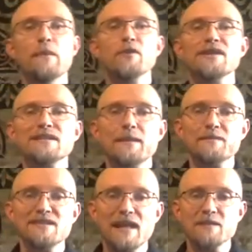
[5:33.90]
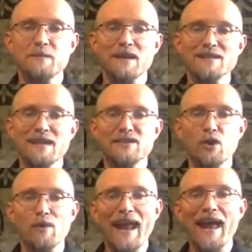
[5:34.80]
memory in the same sense because I
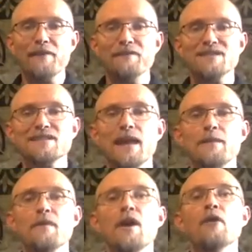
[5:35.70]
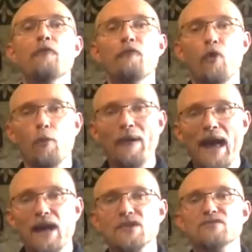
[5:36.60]
don't have the same full
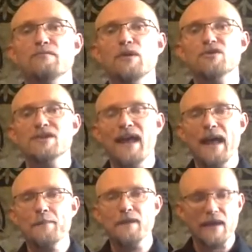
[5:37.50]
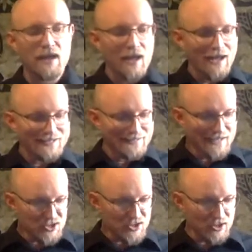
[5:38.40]
package of motion happening.
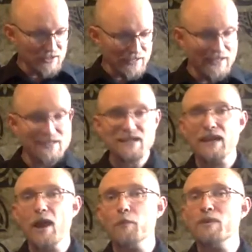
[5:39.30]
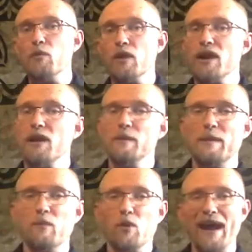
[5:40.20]
Additionally, it's going to help me work on a little
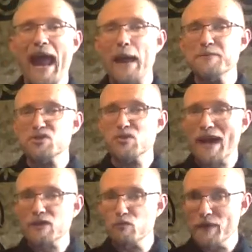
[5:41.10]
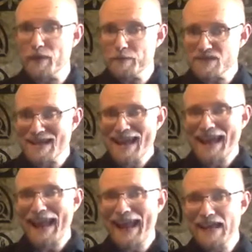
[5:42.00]
bit more abstract rhythms,
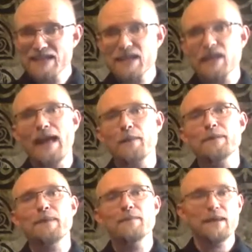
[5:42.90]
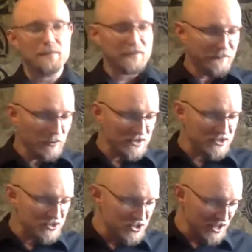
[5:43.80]
and it's going to allow me by being able to
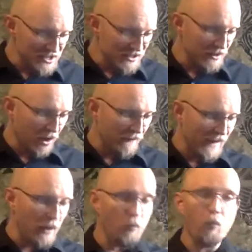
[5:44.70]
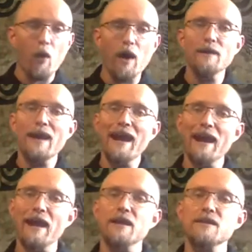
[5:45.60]
focus just in on that one
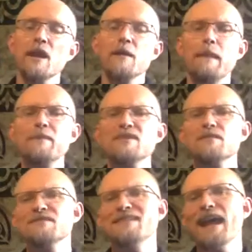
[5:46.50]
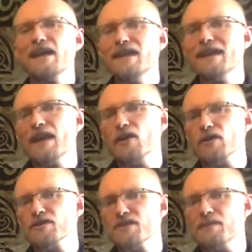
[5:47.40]
hand, maybe some technique
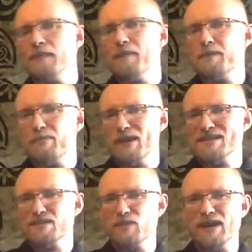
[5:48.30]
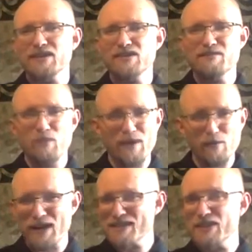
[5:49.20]
errors that might be present when I
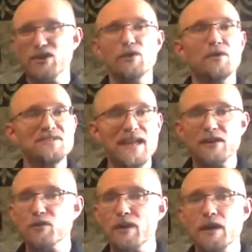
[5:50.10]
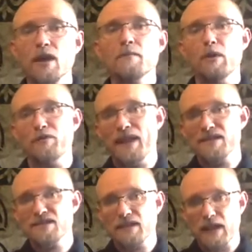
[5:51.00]
whereas I don't notice that doing both
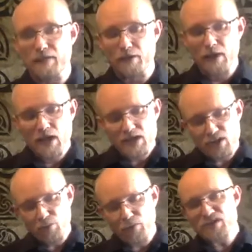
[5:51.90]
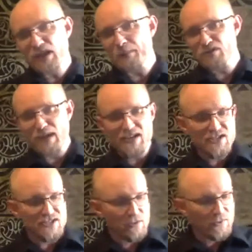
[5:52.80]
hands together. So those are a couple
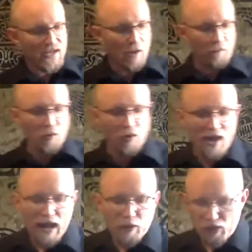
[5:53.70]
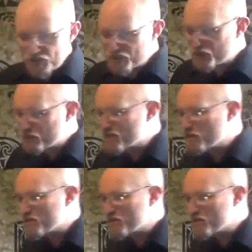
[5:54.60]
strategies that are really helpful. I would also use